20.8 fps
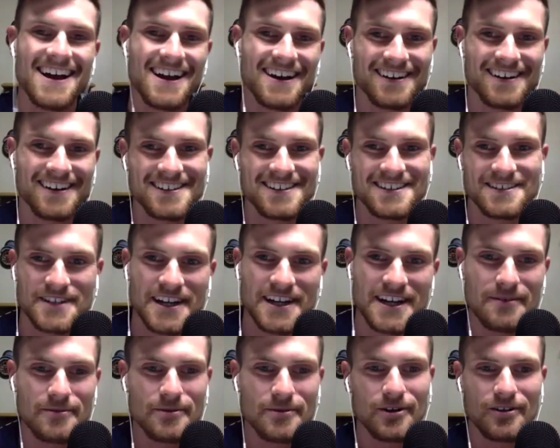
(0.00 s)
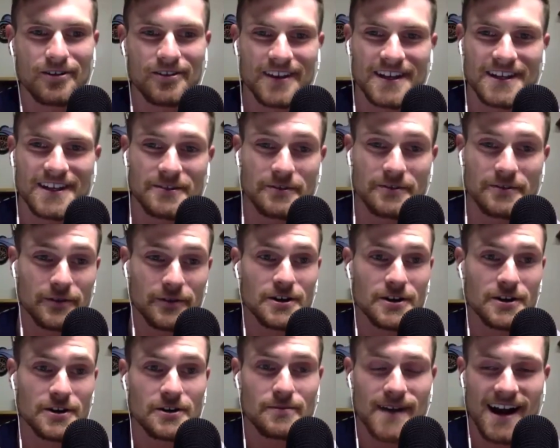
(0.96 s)
Awesome, Jacob. Well, thank you for
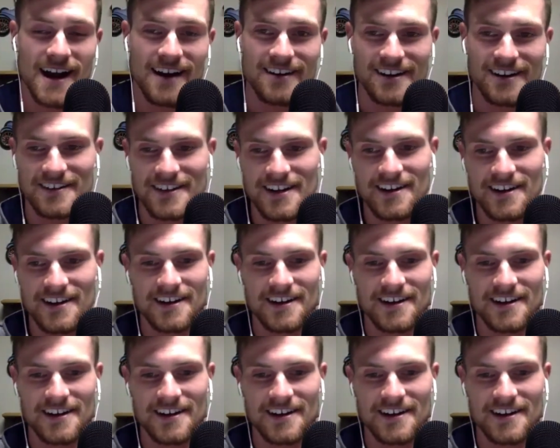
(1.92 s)
your background there.